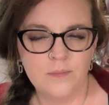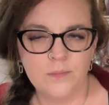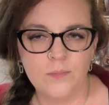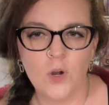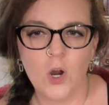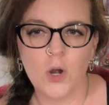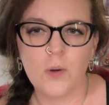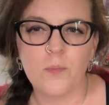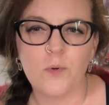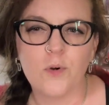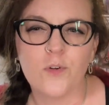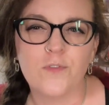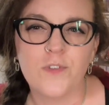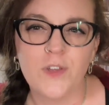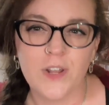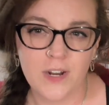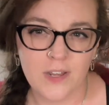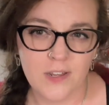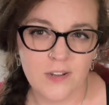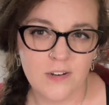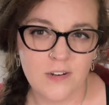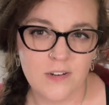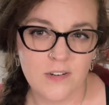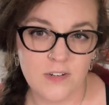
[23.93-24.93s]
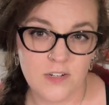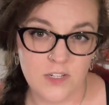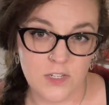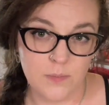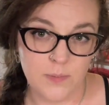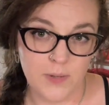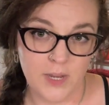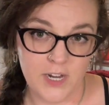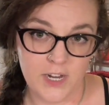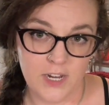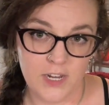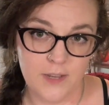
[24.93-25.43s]
are more fitted to the
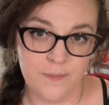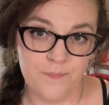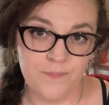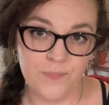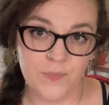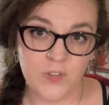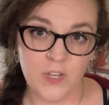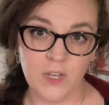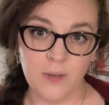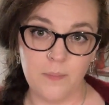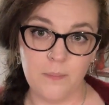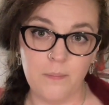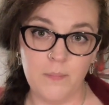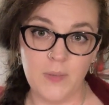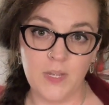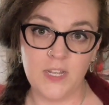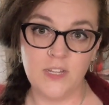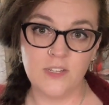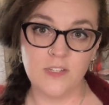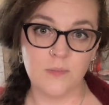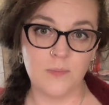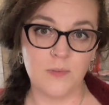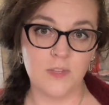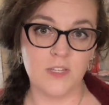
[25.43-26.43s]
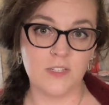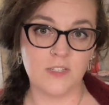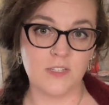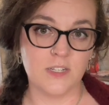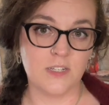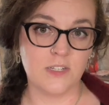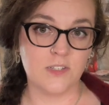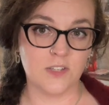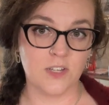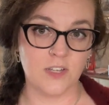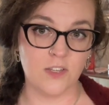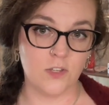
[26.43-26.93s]
body. Making something that's
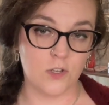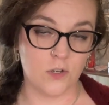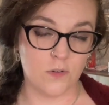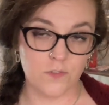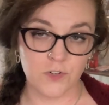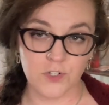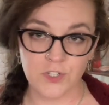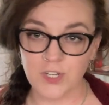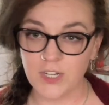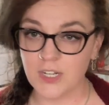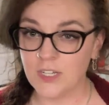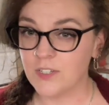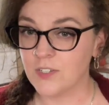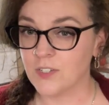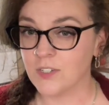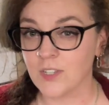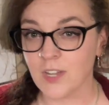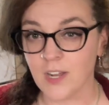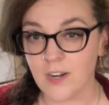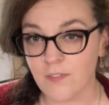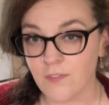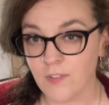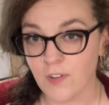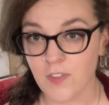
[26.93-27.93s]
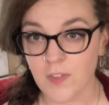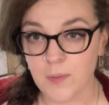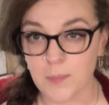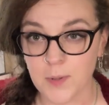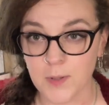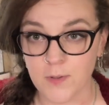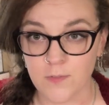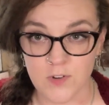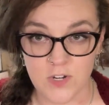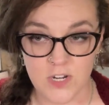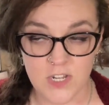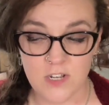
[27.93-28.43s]
like slightly oversized is kind of not that
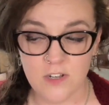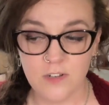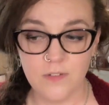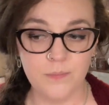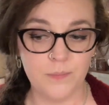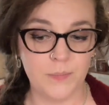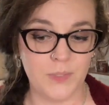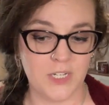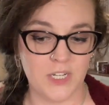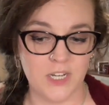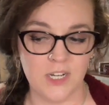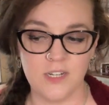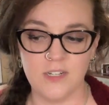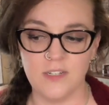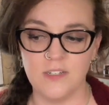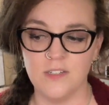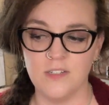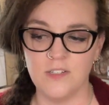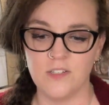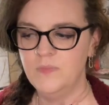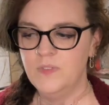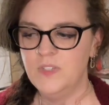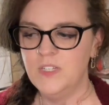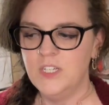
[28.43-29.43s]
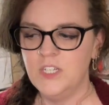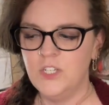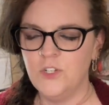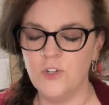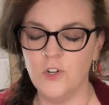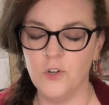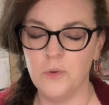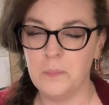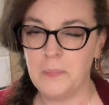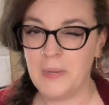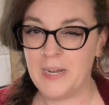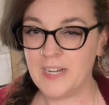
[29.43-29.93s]
big of a deal because you
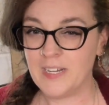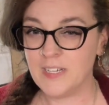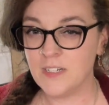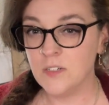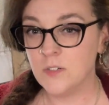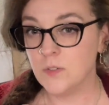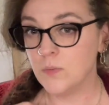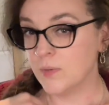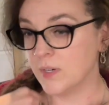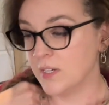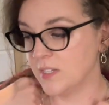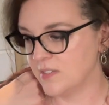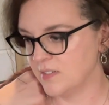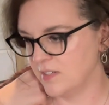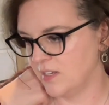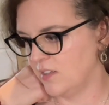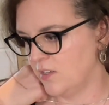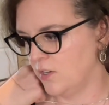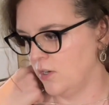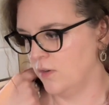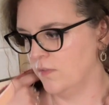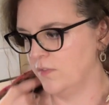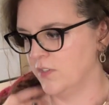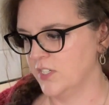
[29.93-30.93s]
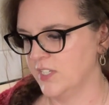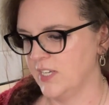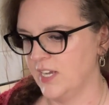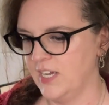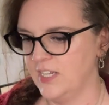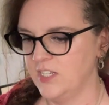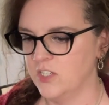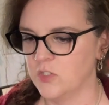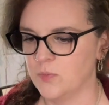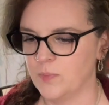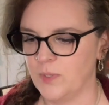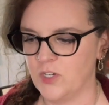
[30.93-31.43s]
don't mind when it's slightly
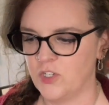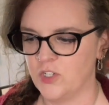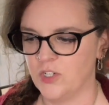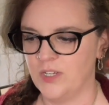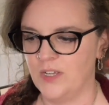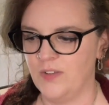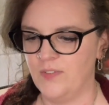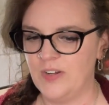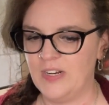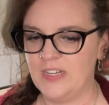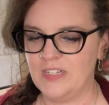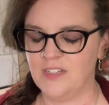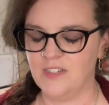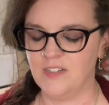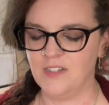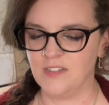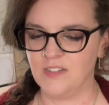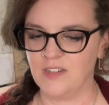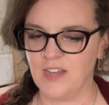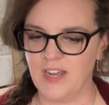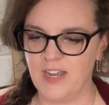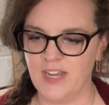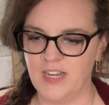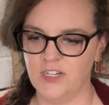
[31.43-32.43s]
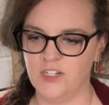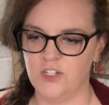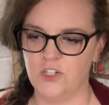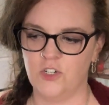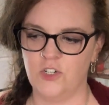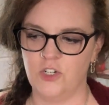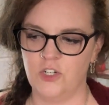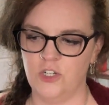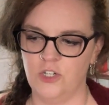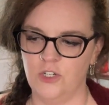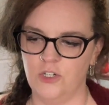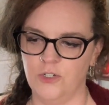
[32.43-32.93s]
oversized, especially if it is designed
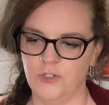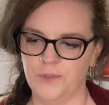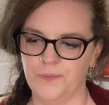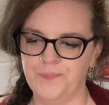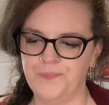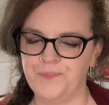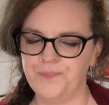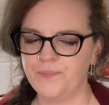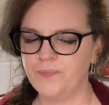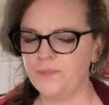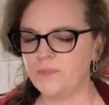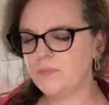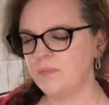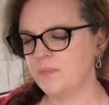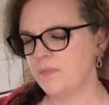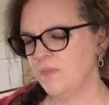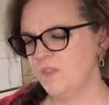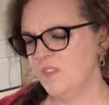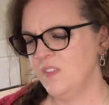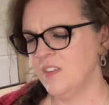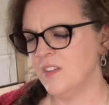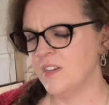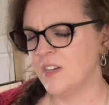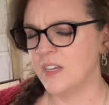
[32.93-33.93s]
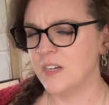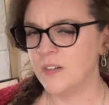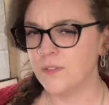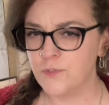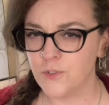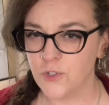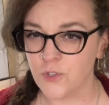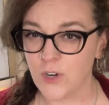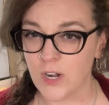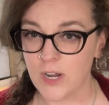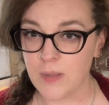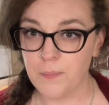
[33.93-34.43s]
to kind of
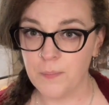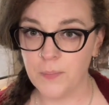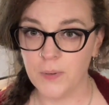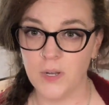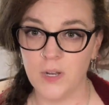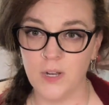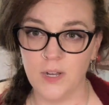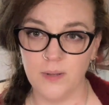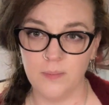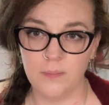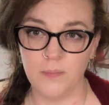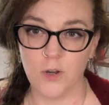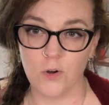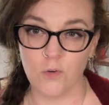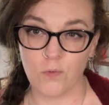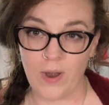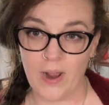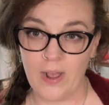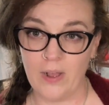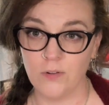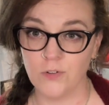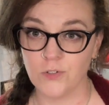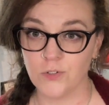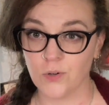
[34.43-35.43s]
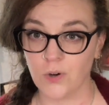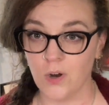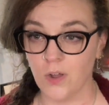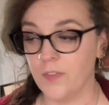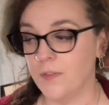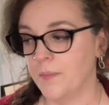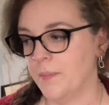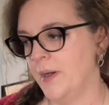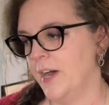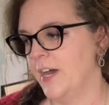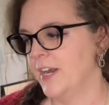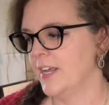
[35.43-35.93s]
drape around or on
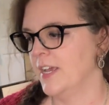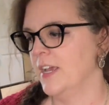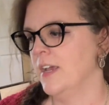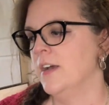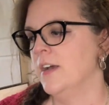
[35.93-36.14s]
the body.